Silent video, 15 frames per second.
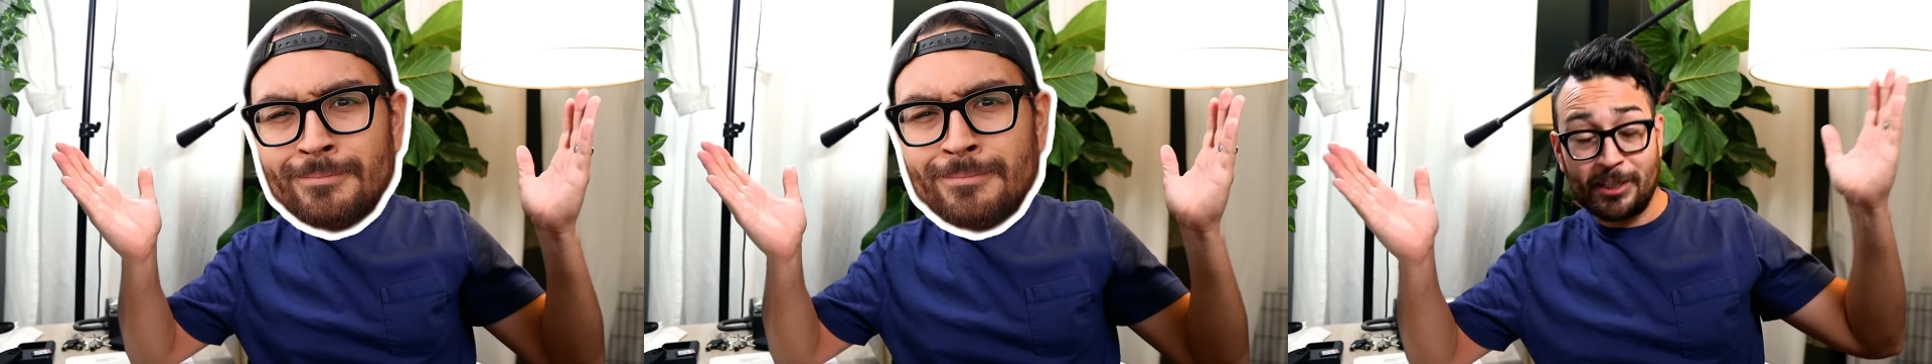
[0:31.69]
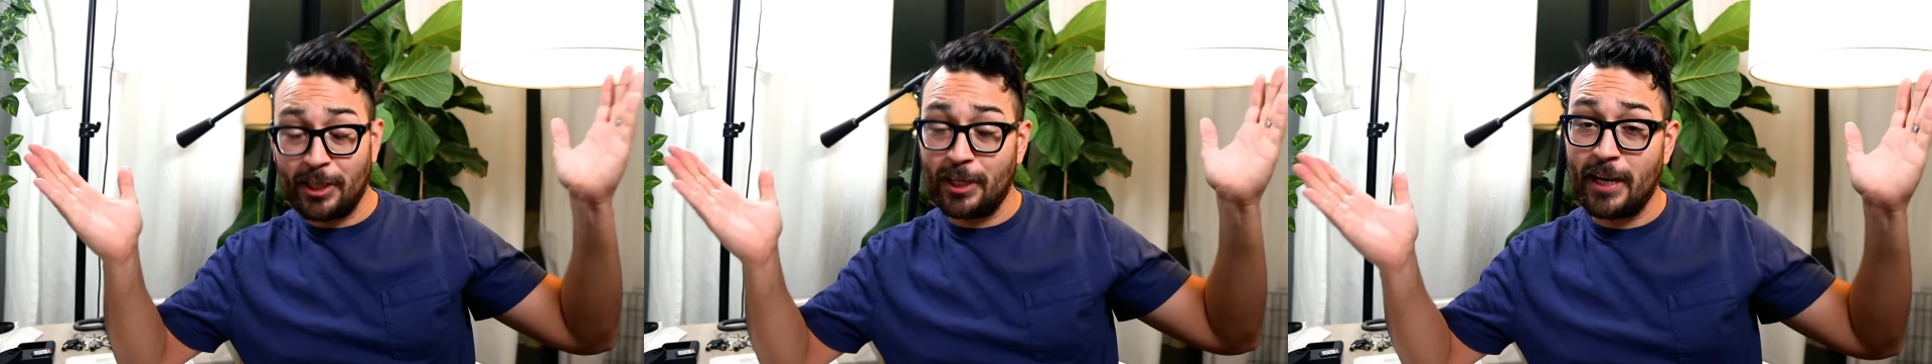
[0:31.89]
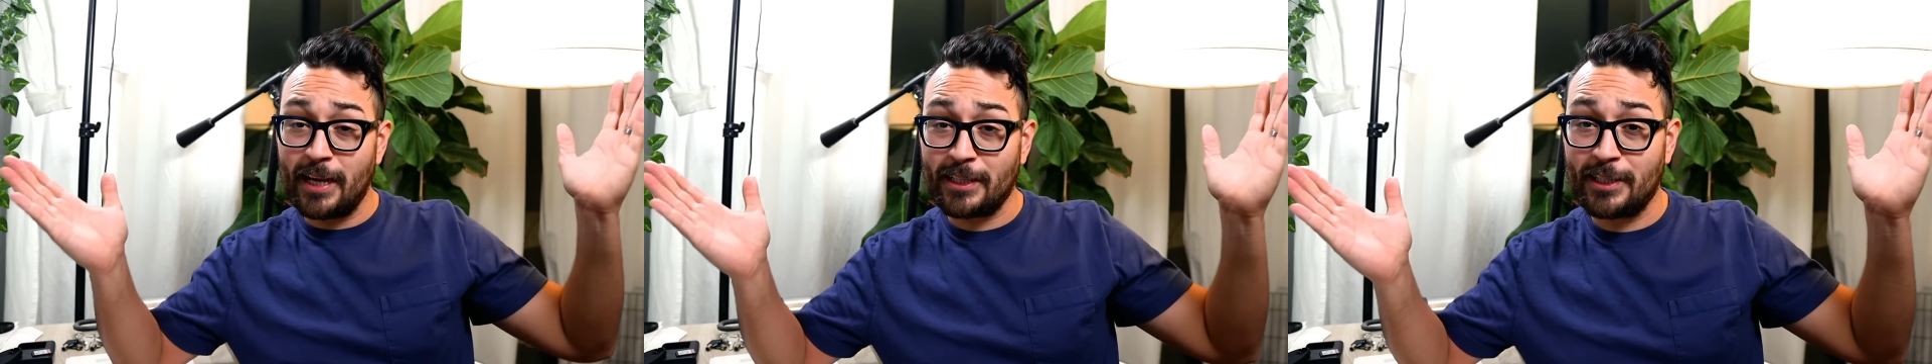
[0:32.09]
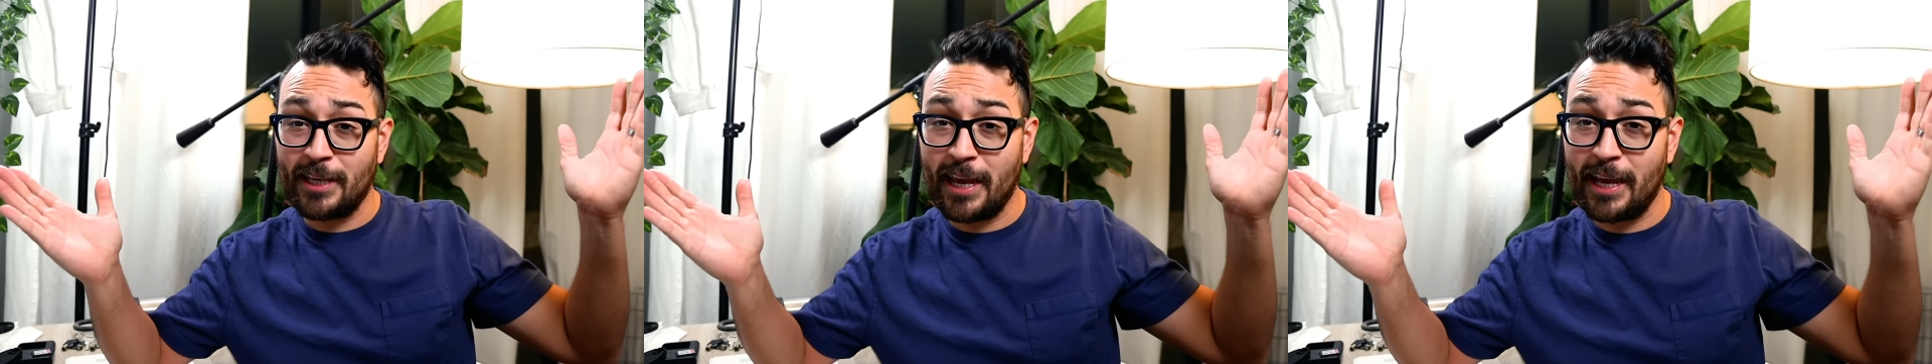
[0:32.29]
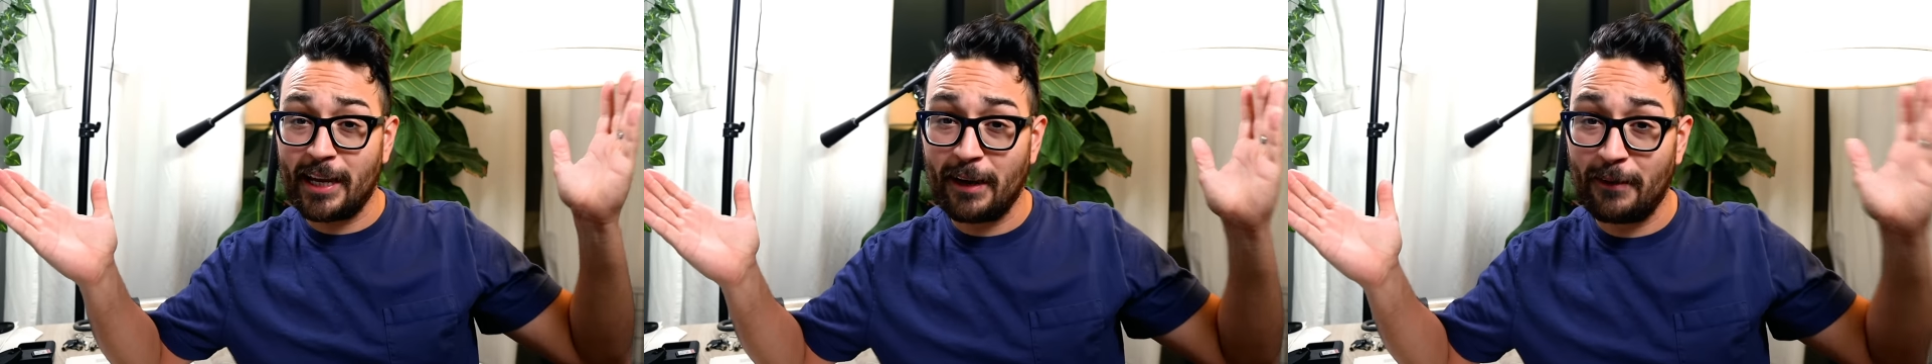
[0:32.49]
It's the next
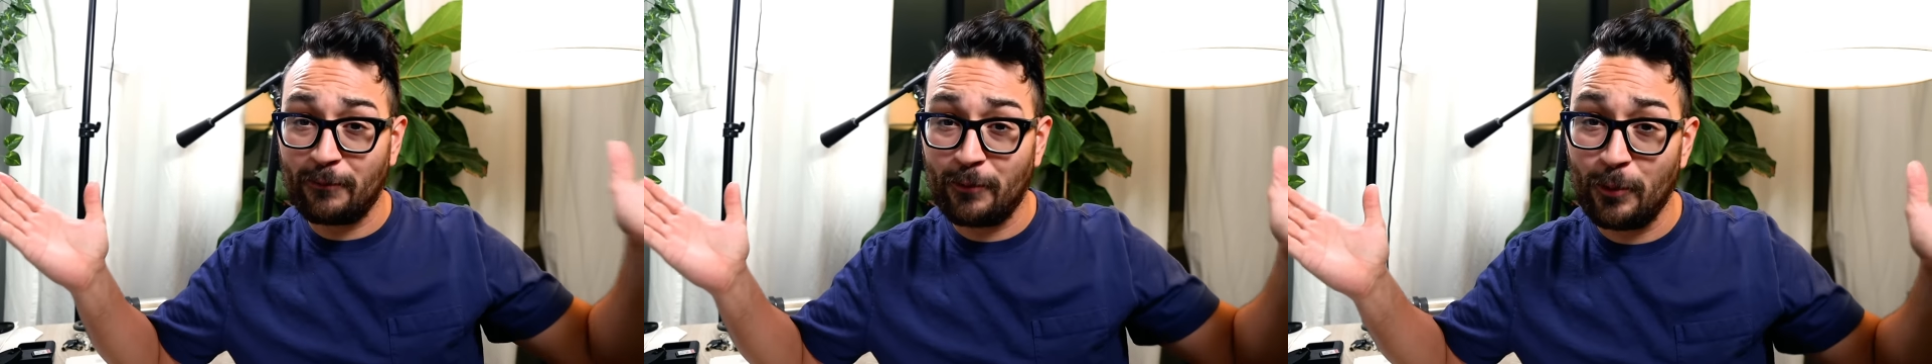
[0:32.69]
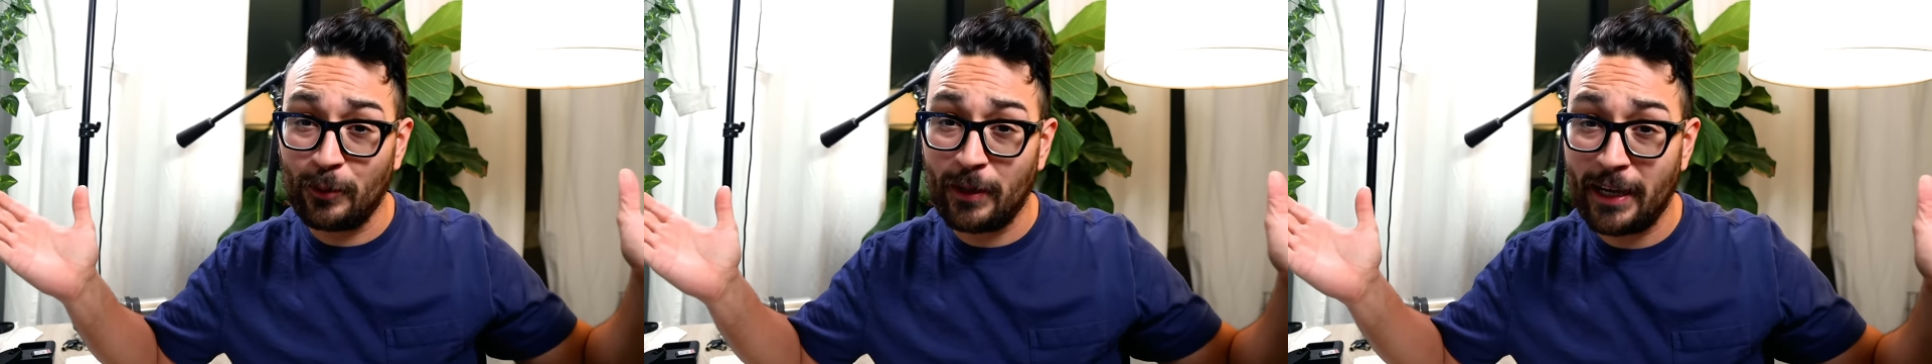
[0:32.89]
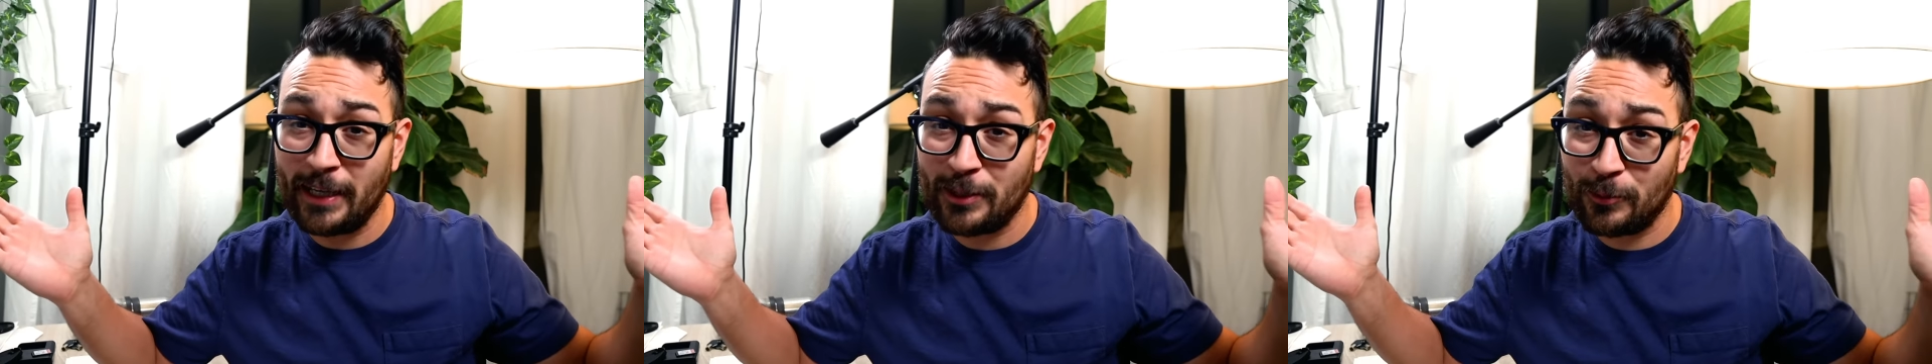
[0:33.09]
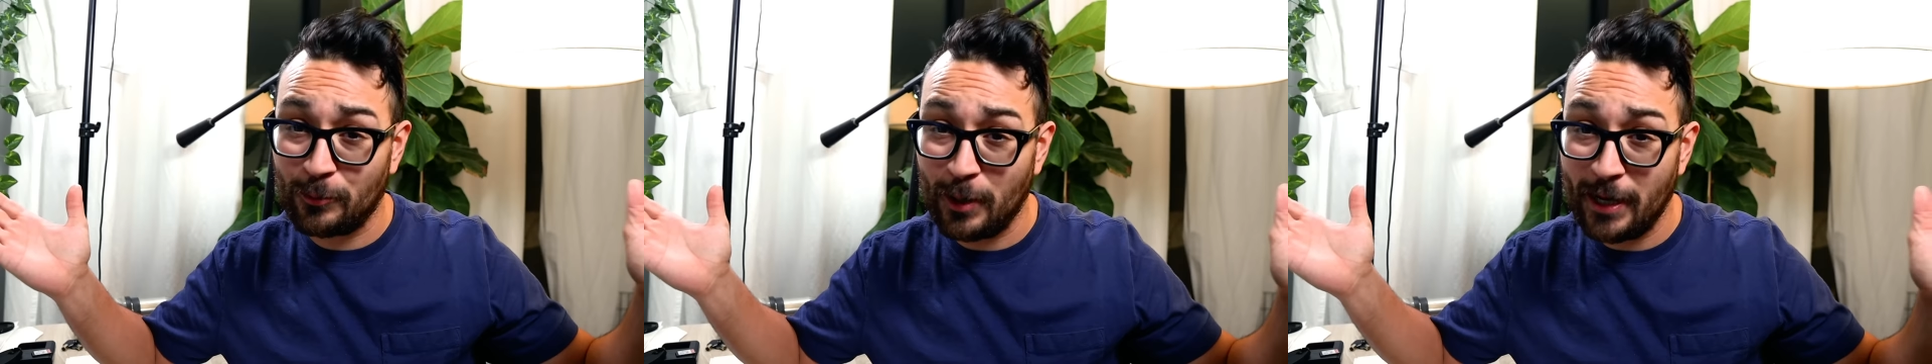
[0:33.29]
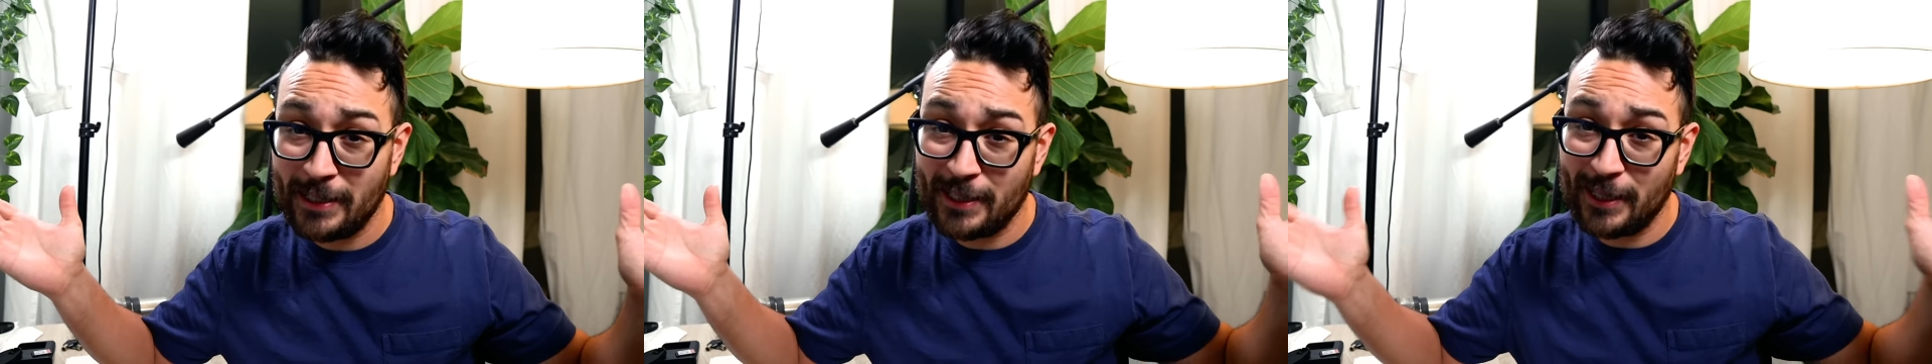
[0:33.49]
day. I got a full night's
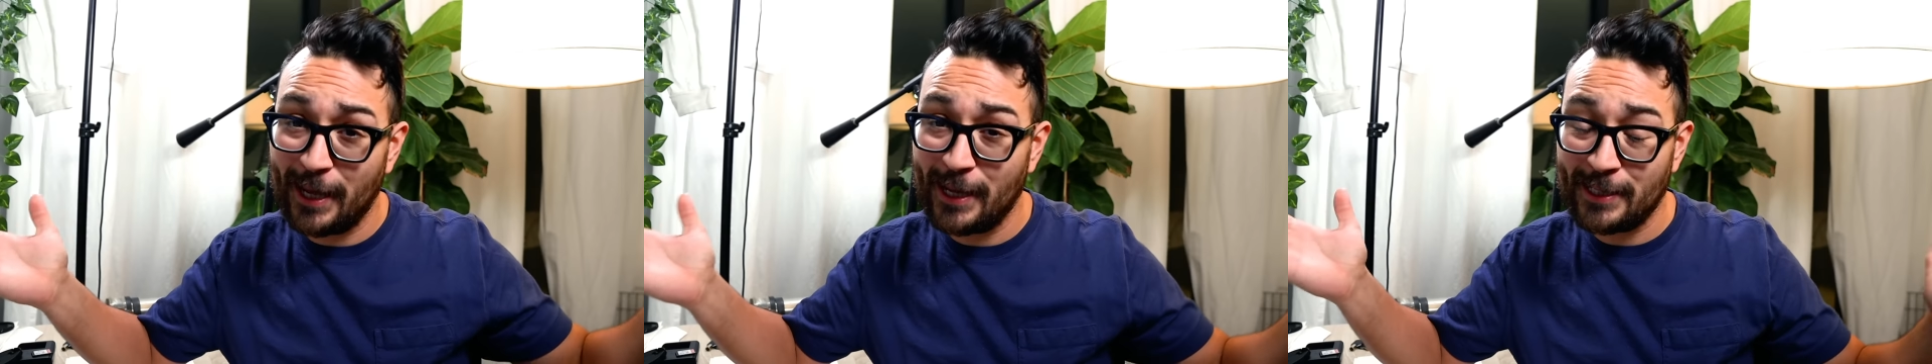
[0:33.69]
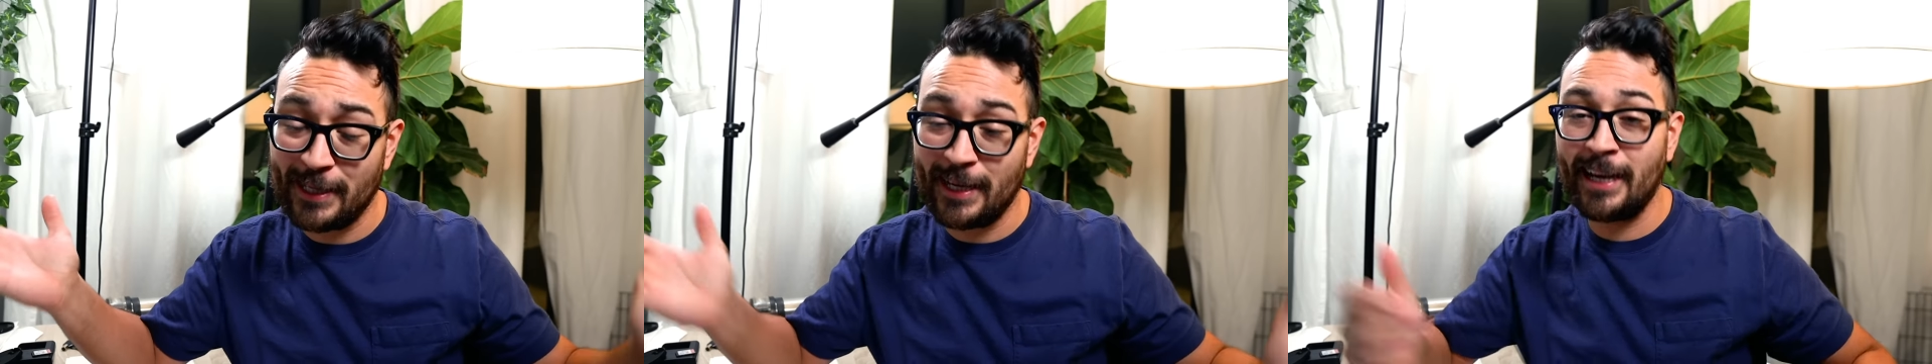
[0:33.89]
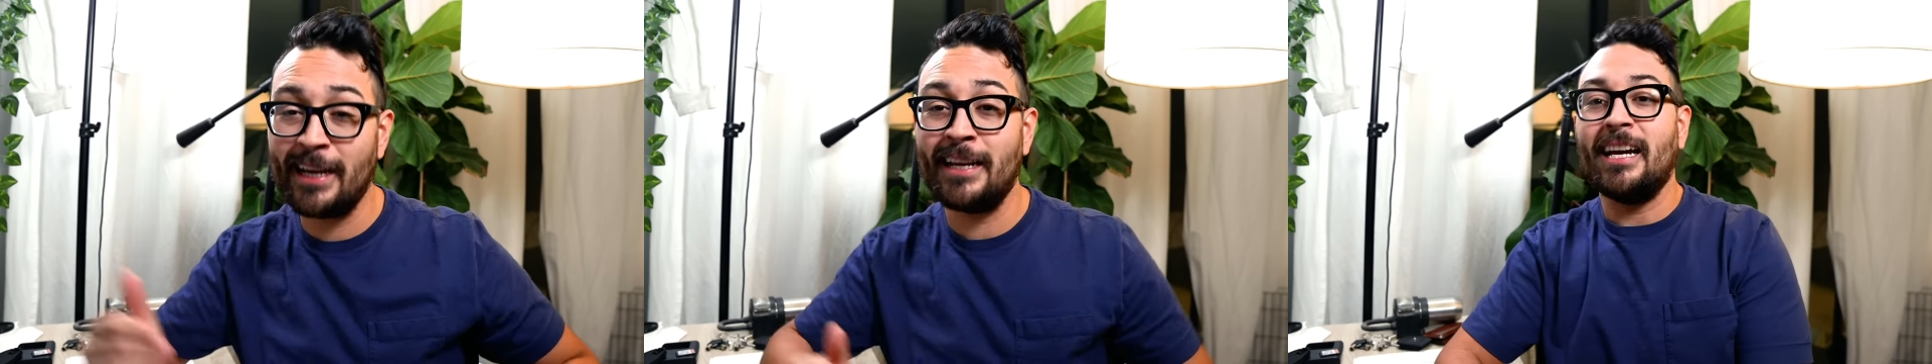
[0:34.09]
rest last night.